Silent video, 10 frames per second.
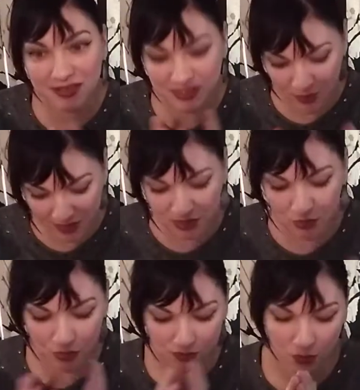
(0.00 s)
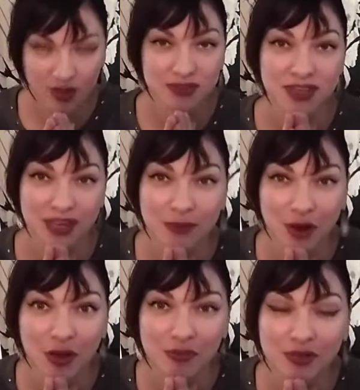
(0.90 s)
That's why that Two of Wands came
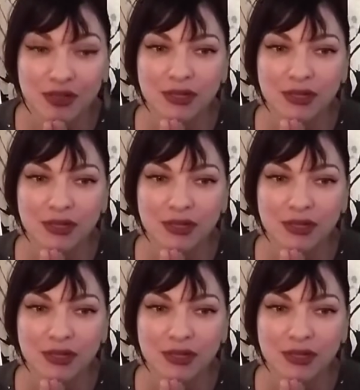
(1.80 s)
up.